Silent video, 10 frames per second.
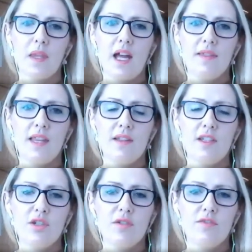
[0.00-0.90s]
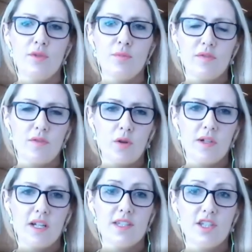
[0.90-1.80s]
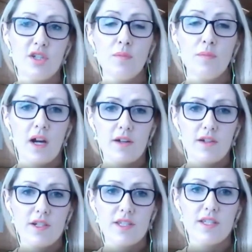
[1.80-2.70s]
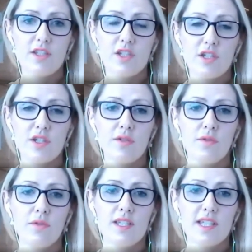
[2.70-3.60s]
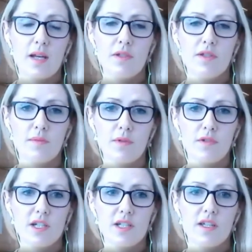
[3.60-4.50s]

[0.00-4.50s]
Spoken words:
And then the two of you move forward as two partners to establish the project.